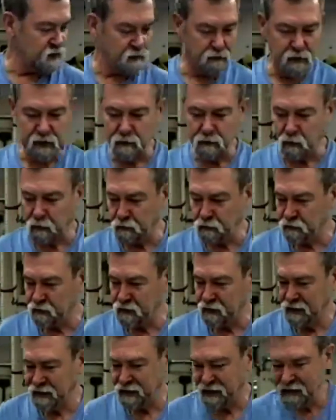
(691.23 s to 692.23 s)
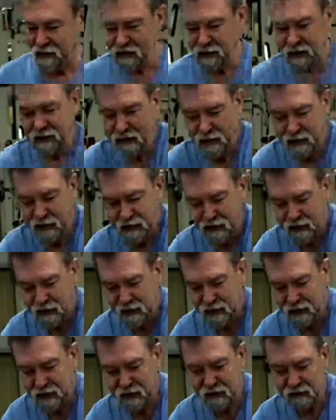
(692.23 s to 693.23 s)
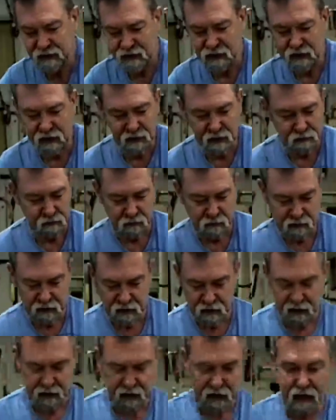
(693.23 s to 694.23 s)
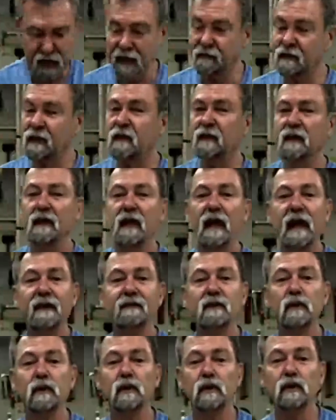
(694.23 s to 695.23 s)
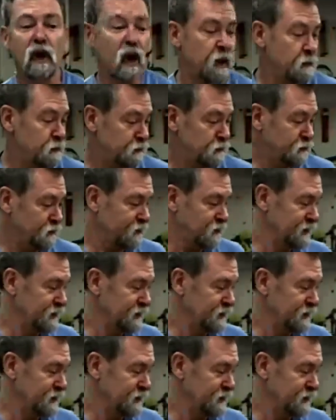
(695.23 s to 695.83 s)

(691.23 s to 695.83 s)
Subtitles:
6 people and having a good time?